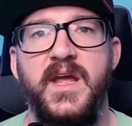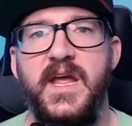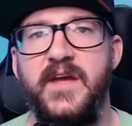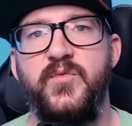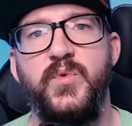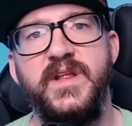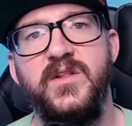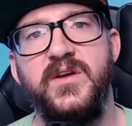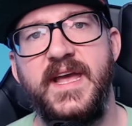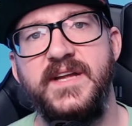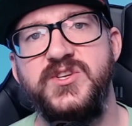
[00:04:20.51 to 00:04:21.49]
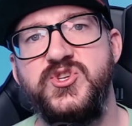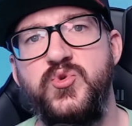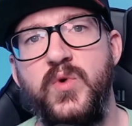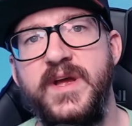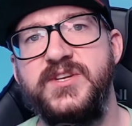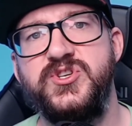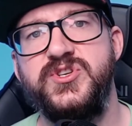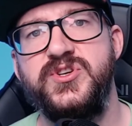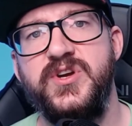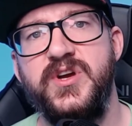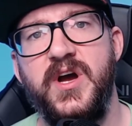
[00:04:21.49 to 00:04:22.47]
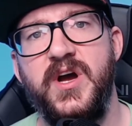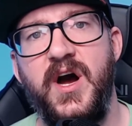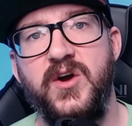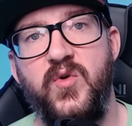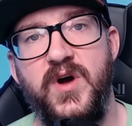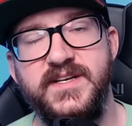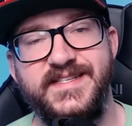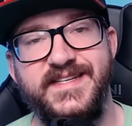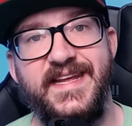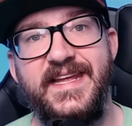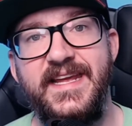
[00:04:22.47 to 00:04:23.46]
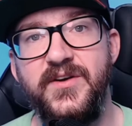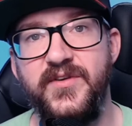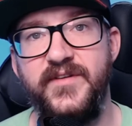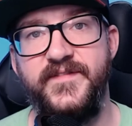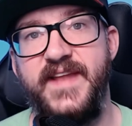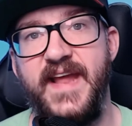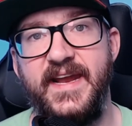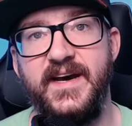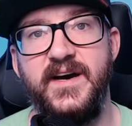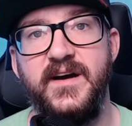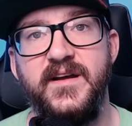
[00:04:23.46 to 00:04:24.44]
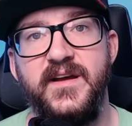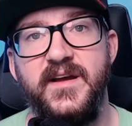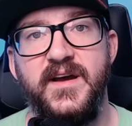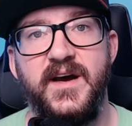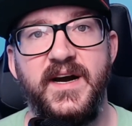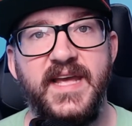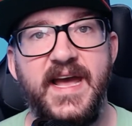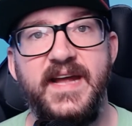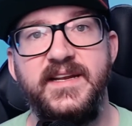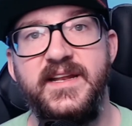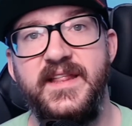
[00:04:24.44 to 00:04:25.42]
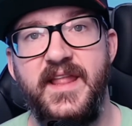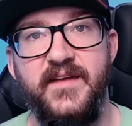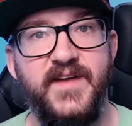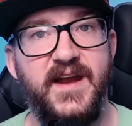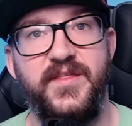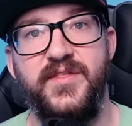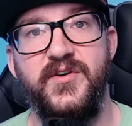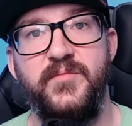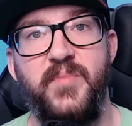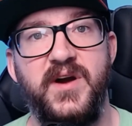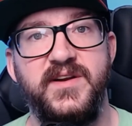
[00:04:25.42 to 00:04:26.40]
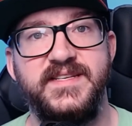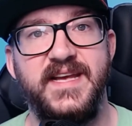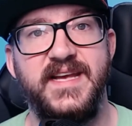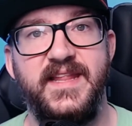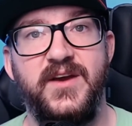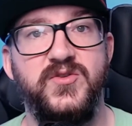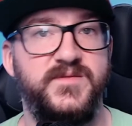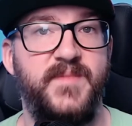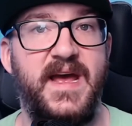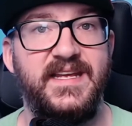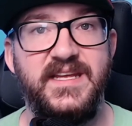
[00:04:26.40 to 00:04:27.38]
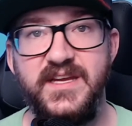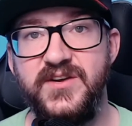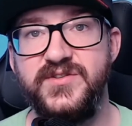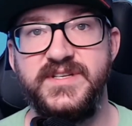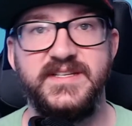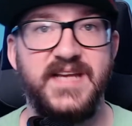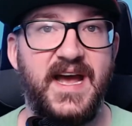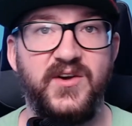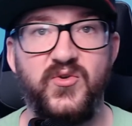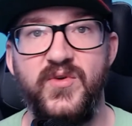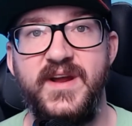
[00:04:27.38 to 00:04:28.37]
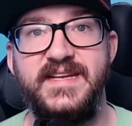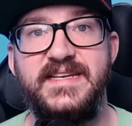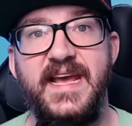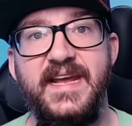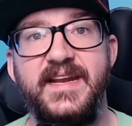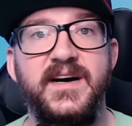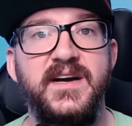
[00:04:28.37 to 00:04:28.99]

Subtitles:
If we look at Twitch across a year of data, again, they've got a third-party site that goes back years. It's got great data.